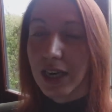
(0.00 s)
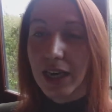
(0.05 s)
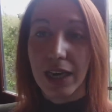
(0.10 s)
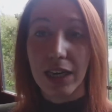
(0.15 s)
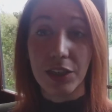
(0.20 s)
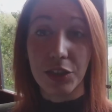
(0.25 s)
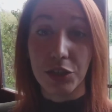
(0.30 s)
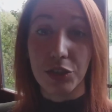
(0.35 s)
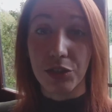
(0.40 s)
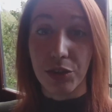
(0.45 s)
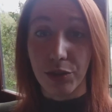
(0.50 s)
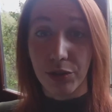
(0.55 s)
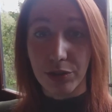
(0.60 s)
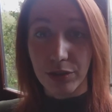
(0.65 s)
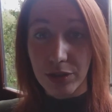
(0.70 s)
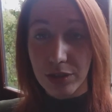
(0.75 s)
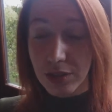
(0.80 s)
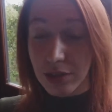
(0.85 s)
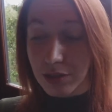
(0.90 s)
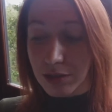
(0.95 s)
and your
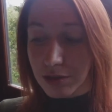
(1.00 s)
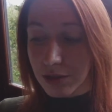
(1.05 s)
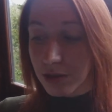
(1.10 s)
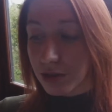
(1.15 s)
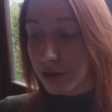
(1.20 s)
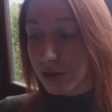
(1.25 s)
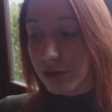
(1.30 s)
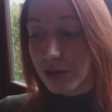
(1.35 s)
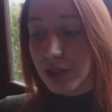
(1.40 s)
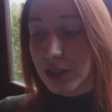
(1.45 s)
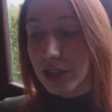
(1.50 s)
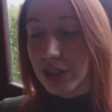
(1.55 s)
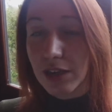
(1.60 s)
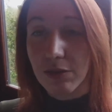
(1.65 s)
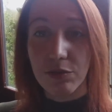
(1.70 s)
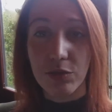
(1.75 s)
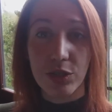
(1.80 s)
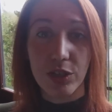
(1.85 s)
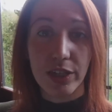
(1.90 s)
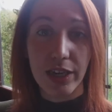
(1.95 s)
thoughts also that I
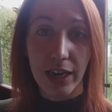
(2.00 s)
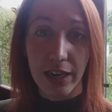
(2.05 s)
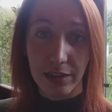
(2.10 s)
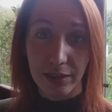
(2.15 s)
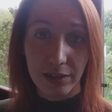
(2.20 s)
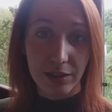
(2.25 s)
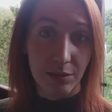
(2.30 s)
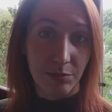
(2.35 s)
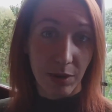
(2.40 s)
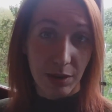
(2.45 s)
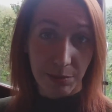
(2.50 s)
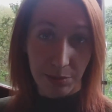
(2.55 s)
was telling my